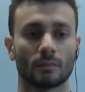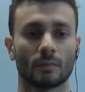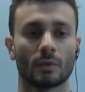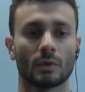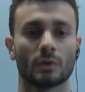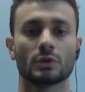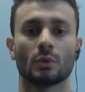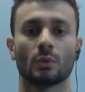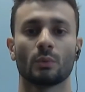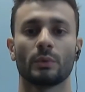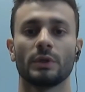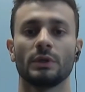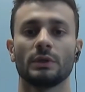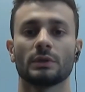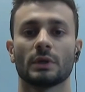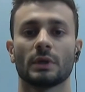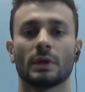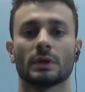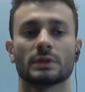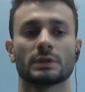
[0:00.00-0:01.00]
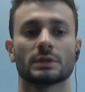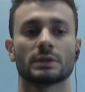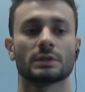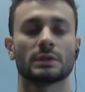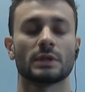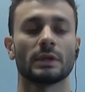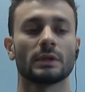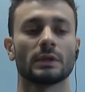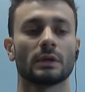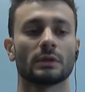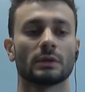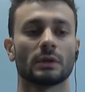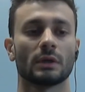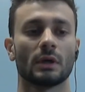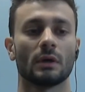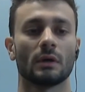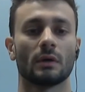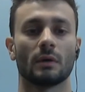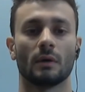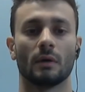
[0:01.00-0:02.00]
So we need a standard
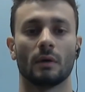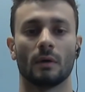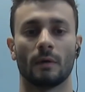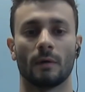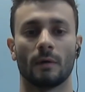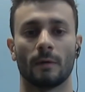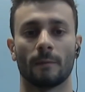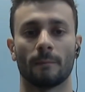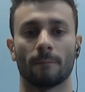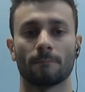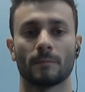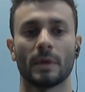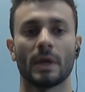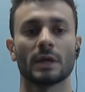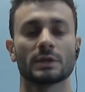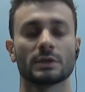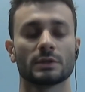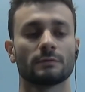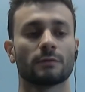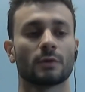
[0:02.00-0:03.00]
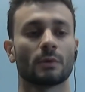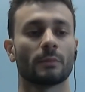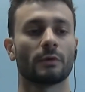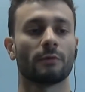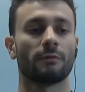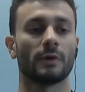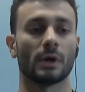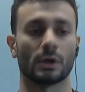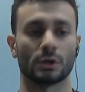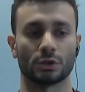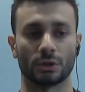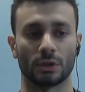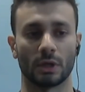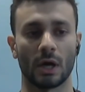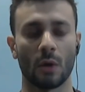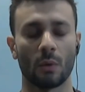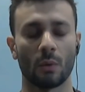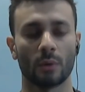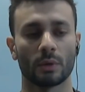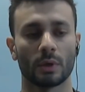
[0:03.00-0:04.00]
exit from the function.
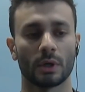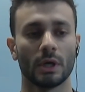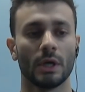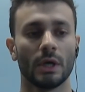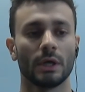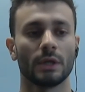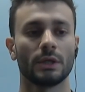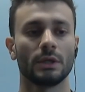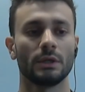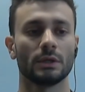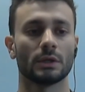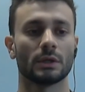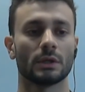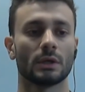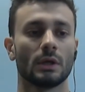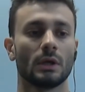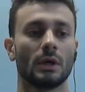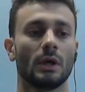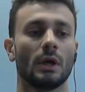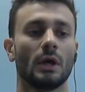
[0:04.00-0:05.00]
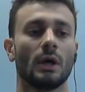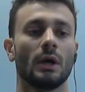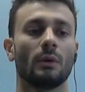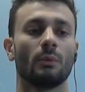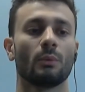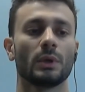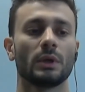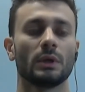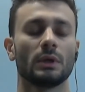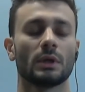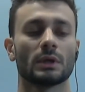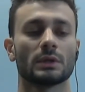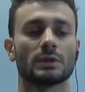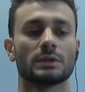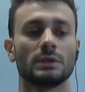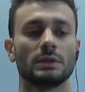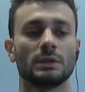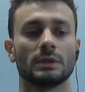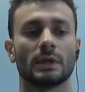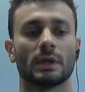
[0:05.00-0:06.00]
However, here we can
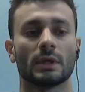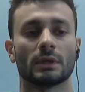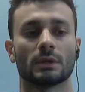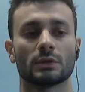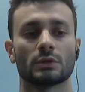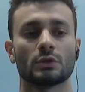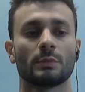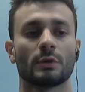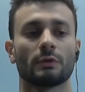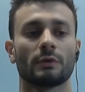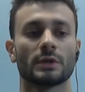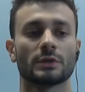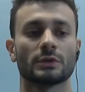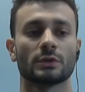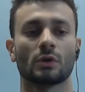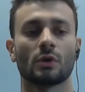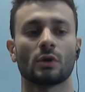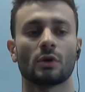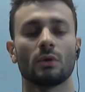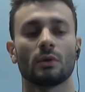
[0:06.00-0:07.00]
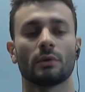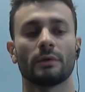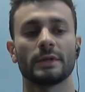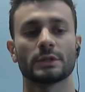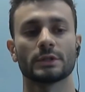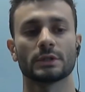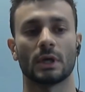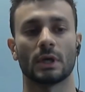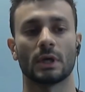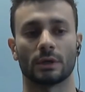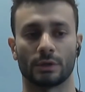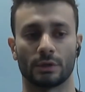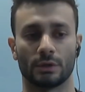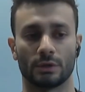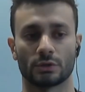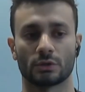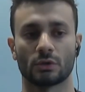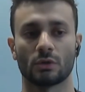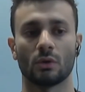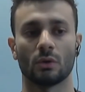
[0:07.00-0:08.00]
see that supervisor call restart
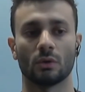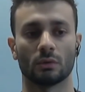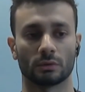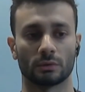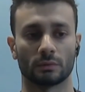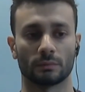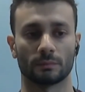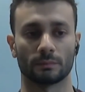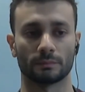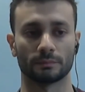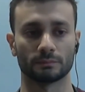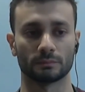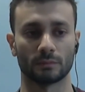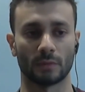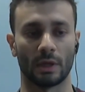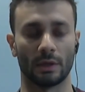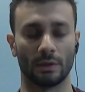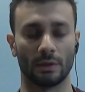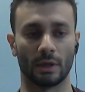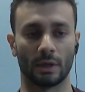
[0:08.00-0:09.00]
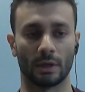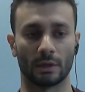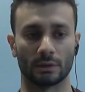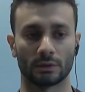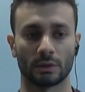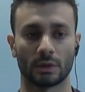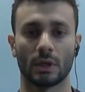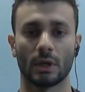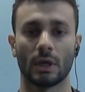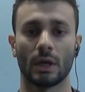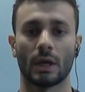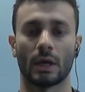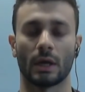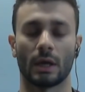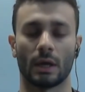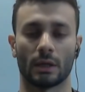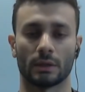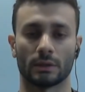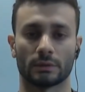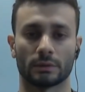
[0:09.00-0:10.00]
is called at the end,
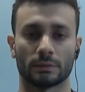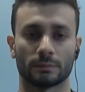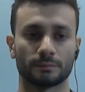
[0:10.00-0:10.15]
and